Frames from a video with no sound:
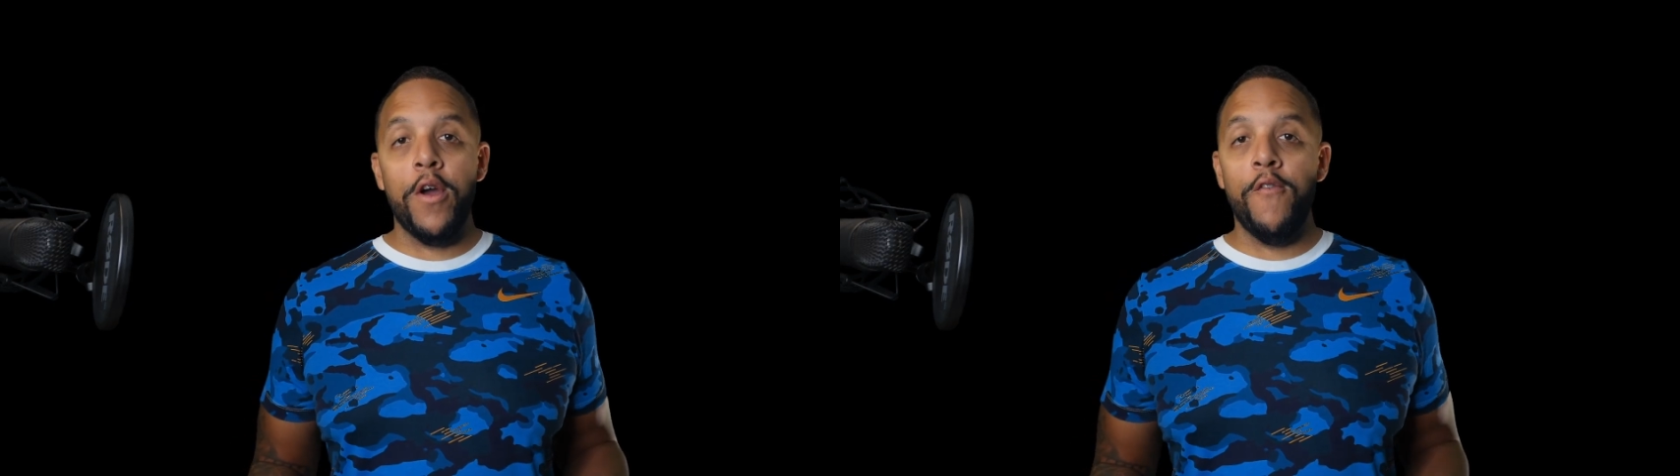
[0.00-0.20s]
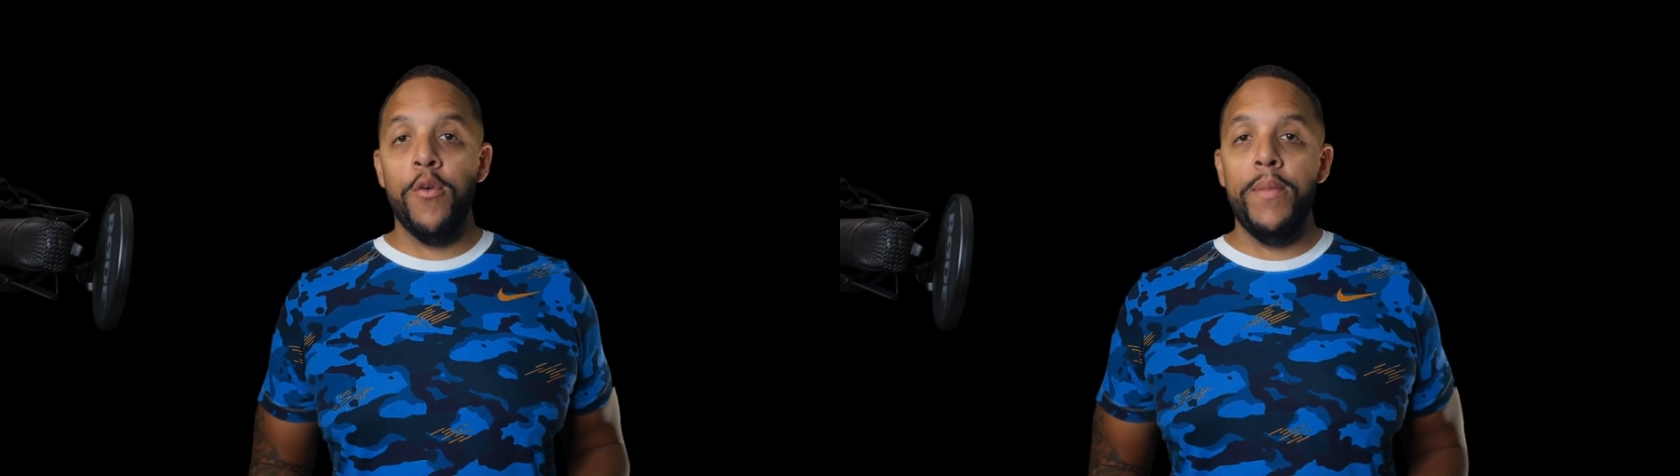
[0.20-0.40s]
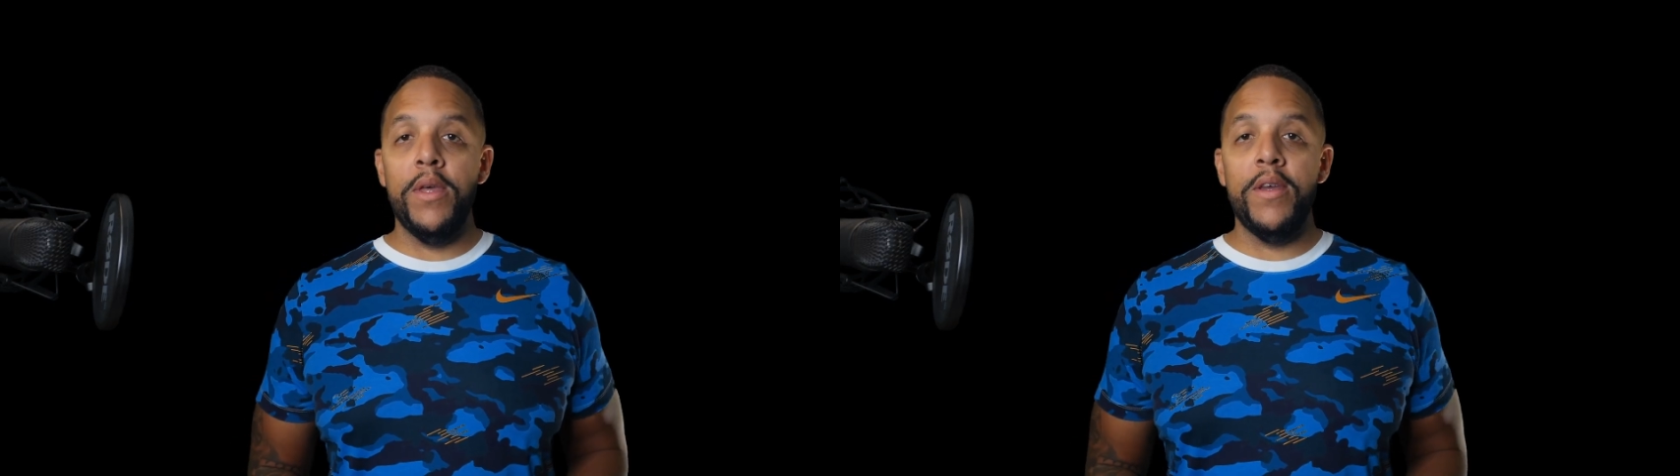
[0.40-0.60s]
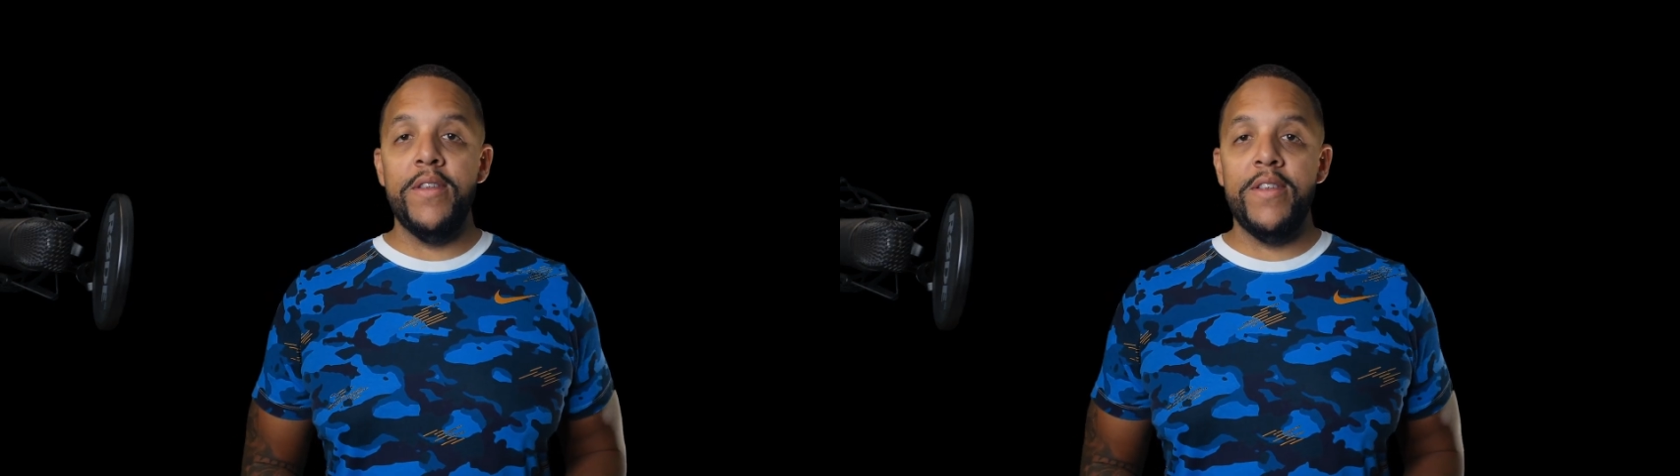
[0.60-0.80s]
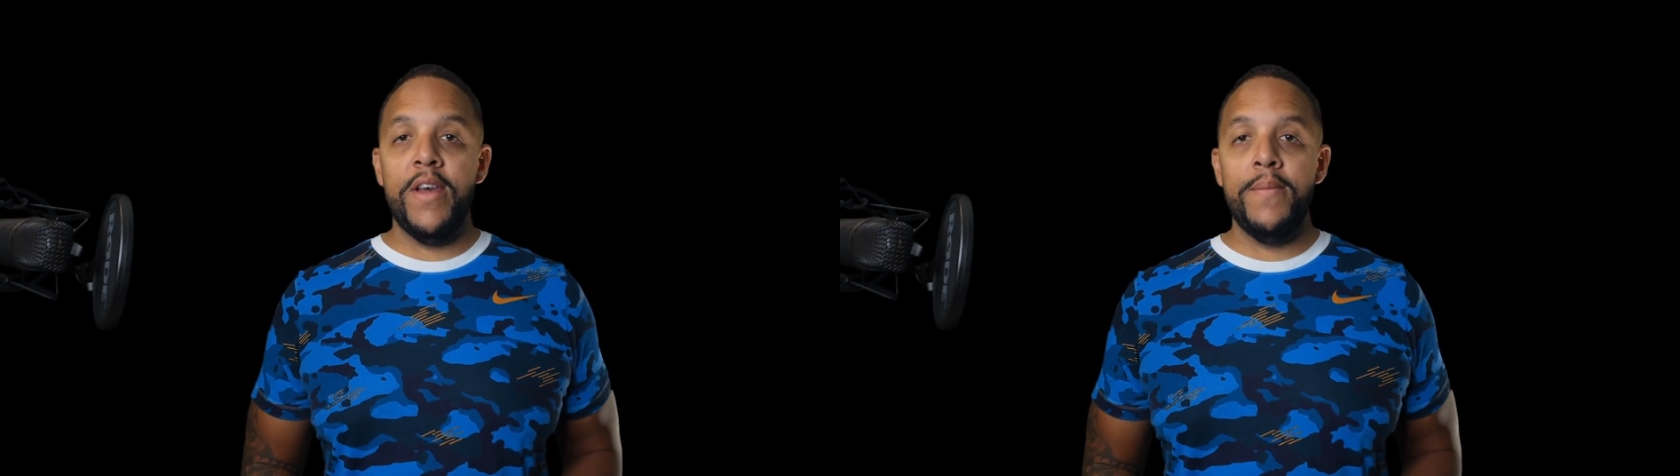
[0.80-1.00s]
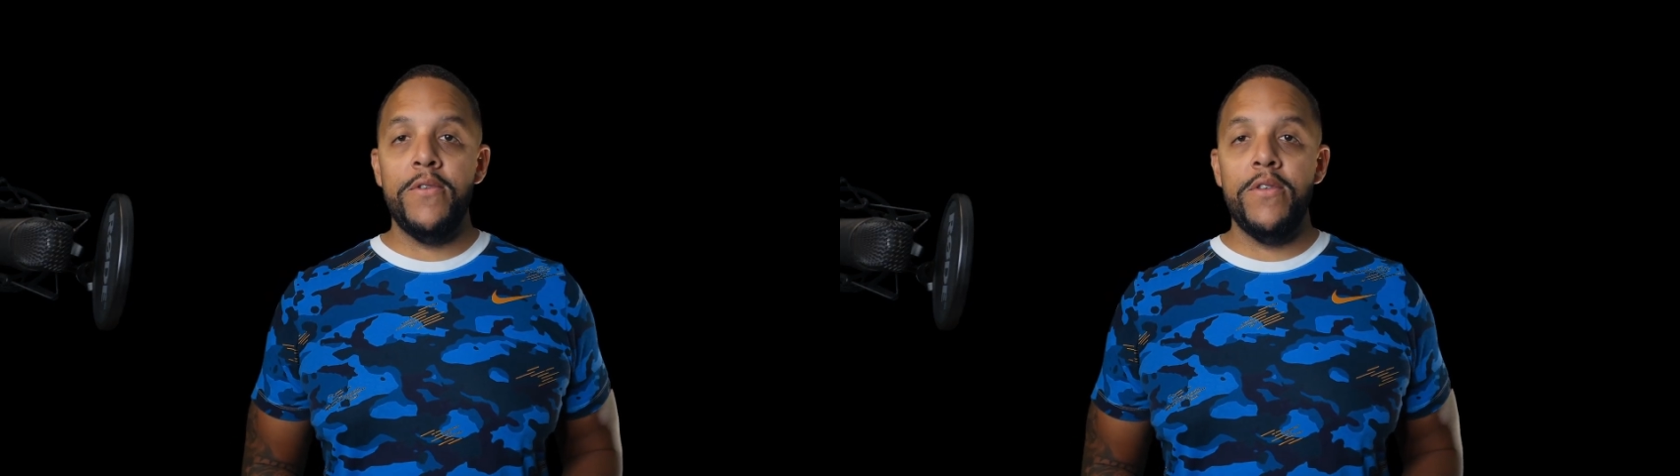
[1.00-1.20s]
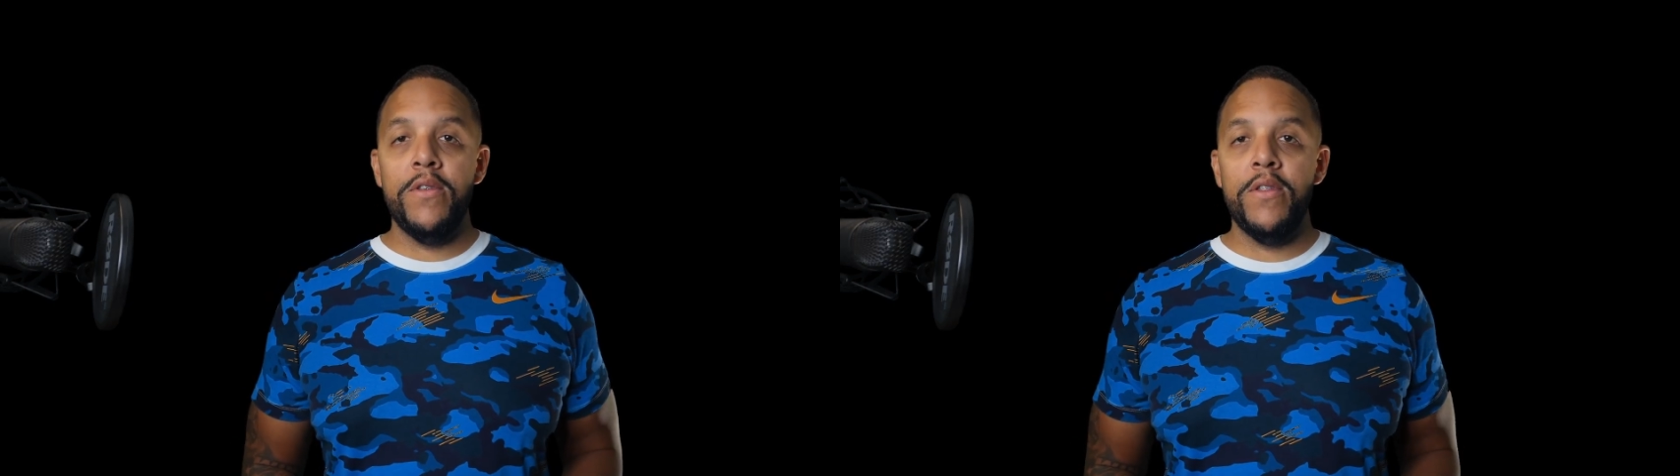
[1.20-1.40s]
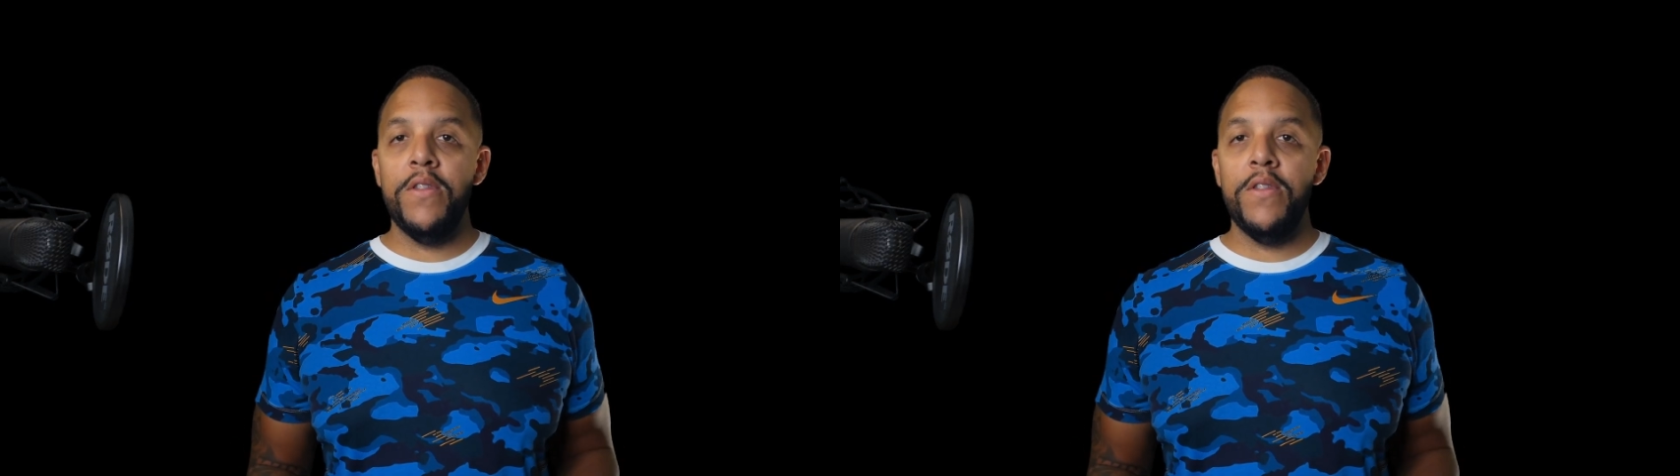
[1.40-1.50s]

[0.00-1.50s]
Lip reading: over a million steps?